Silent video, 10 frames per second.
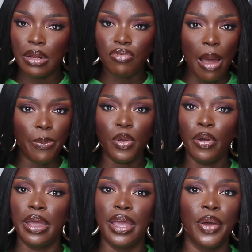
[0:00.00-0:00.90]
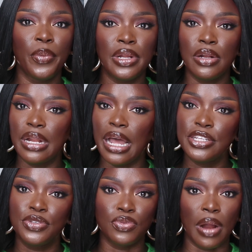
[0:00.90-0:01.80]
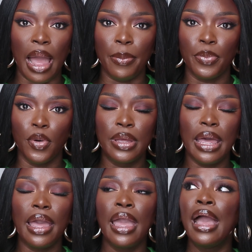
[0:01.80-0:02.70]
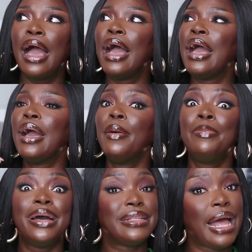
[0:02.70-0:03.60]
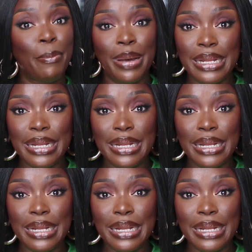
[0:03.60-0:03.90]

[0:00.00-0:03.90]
Wrap your hair with a nice wrap, okay? But that